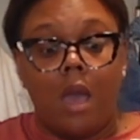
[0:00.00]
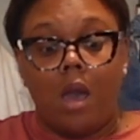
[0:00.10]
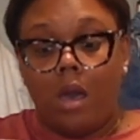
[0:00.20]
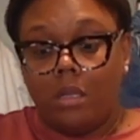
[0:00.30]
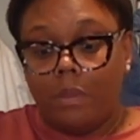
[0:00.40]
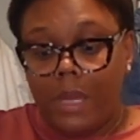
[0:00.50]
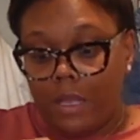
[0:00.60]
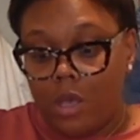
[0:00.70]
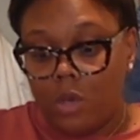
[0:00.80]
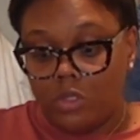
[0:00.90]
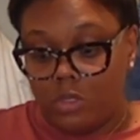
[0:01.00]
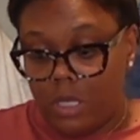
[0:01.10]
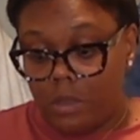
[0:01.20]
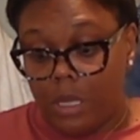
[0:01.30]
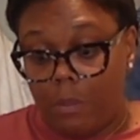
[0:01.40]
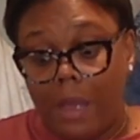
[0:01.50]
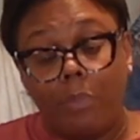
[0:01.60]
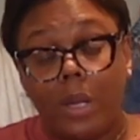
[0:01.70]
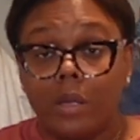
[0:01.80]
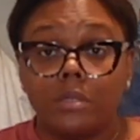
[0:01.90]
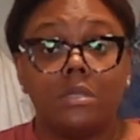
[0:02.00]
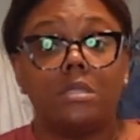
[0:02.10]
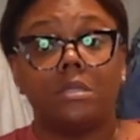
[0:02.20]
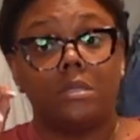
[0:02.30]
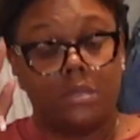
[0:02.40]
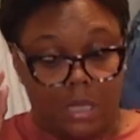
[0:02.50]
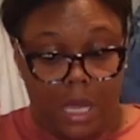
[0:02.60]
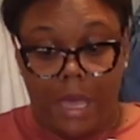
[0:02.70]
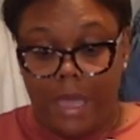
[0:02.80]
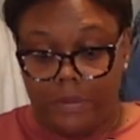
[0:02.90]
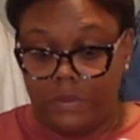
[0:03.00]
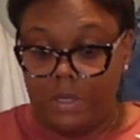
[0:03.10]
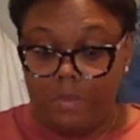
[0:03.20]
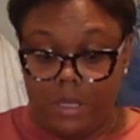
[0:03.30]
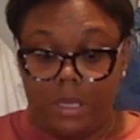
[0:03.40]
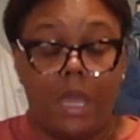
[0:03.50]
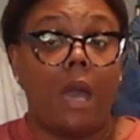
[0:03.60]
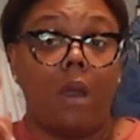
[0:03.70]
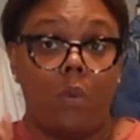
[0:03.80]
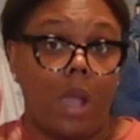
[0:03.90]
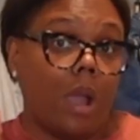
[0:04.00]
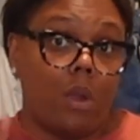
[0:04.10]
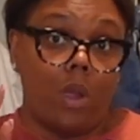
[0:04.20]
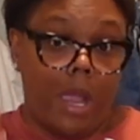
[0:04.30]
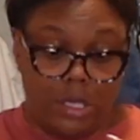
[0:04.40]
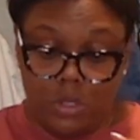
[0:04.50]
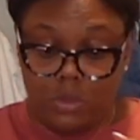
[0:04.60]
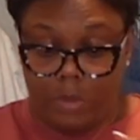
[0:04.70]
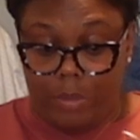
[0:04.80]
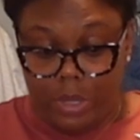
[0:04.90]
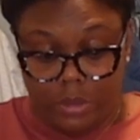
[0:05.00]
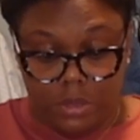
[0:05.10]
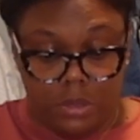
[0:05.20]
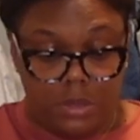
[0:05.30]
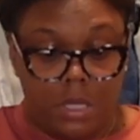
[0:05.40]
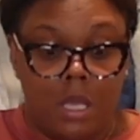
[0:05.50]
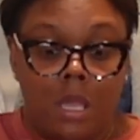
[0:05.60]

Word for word: all of my coach now my purses i have to admit i i, I use my purses